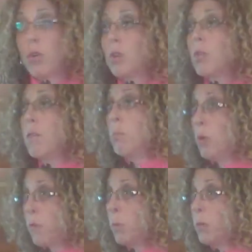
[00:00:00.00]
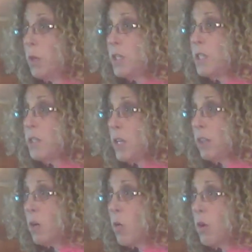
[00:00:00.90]
There are 3 movable bridges
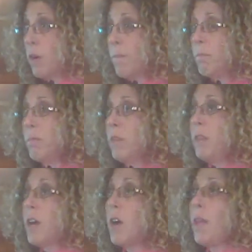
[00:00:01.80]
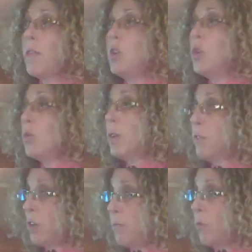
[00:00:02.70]
in the corridor. They're at the New
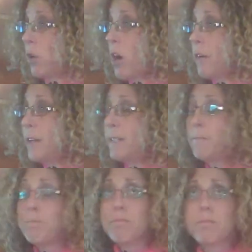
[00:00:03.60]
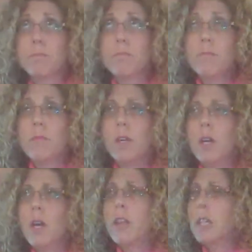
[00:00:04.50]
River in Fort Lauderdale,
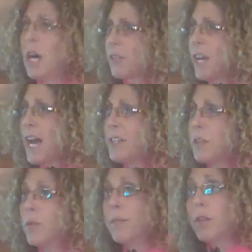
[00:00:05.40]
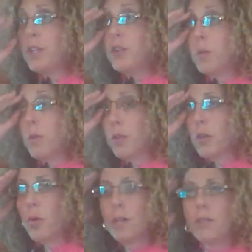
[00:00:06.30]
the Loxahatchee River in Jupiter
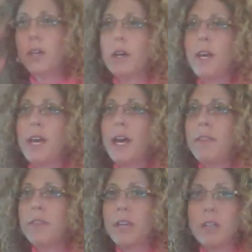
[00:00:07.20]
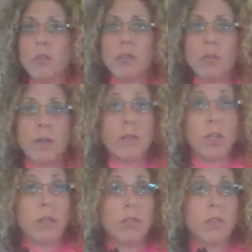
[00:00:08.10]
Tequesta, and the St. Lucie River
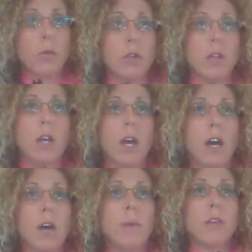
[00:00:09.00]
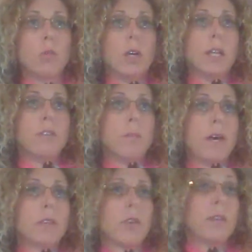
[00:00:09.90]
in Stewart, as well as
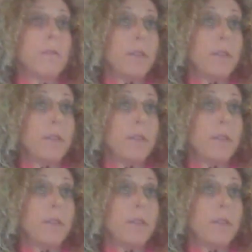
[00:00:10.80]
impacts on the